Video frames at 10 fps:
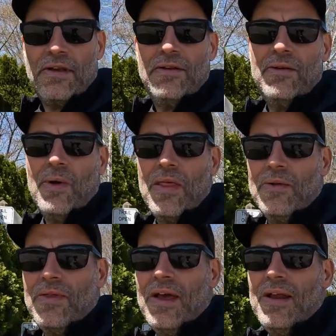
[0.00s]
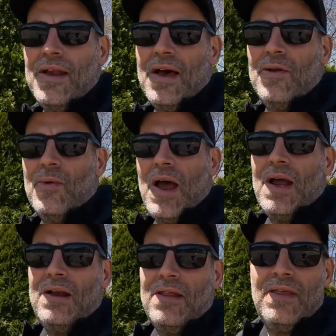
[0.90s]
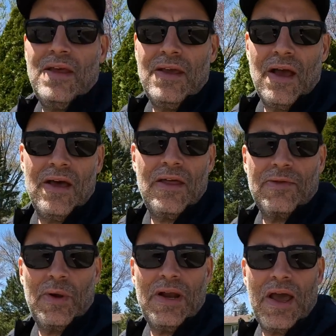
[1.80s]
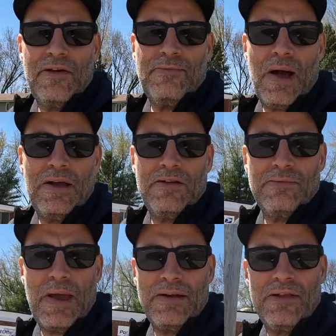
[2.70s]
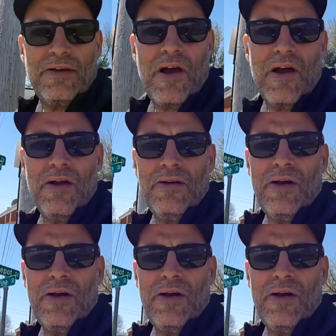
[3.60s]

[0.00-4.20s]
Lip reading: to do other than ride the 3.5 miles back to the car,